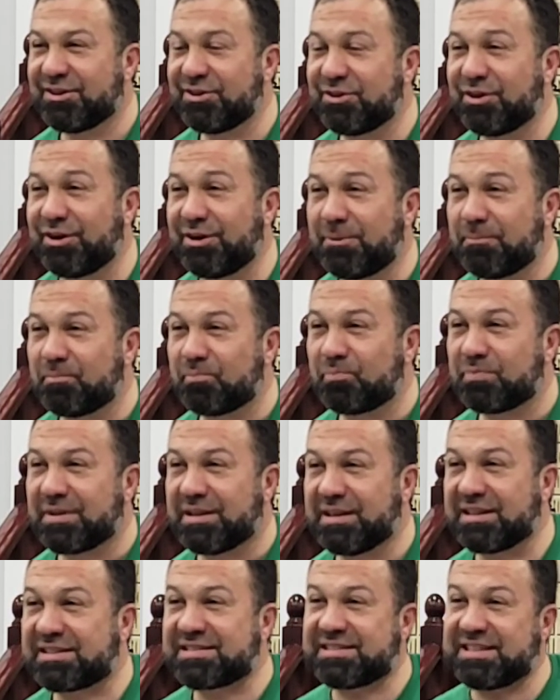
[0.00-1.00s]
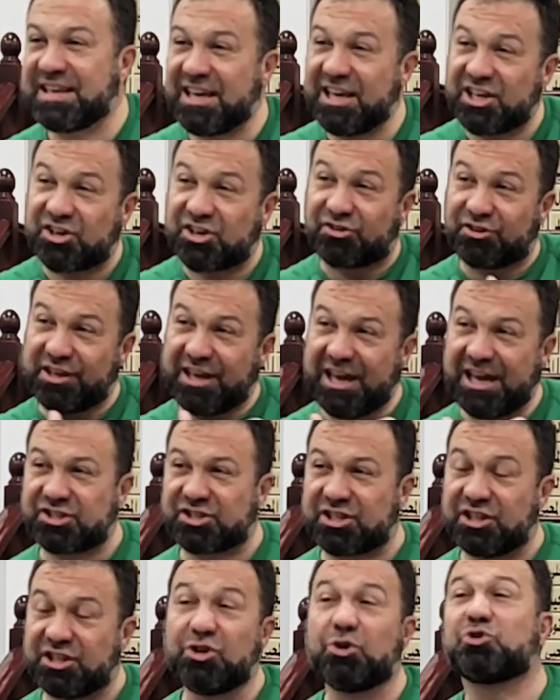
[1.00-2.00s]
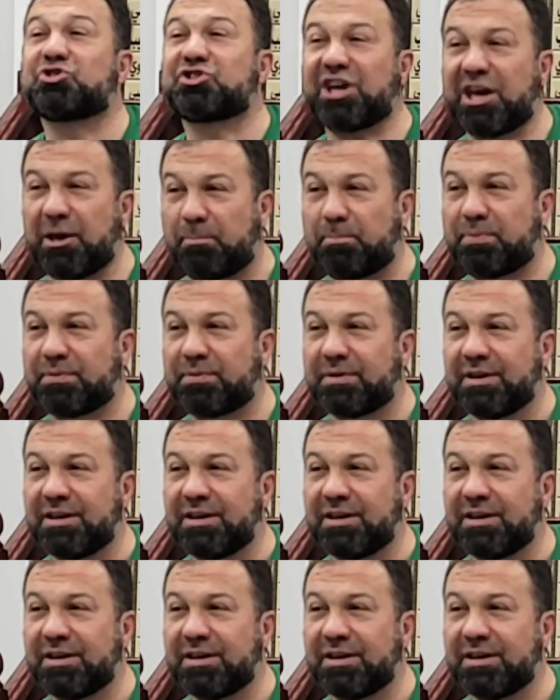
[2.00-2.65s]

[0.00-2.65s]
you know, let's say creation, new shape,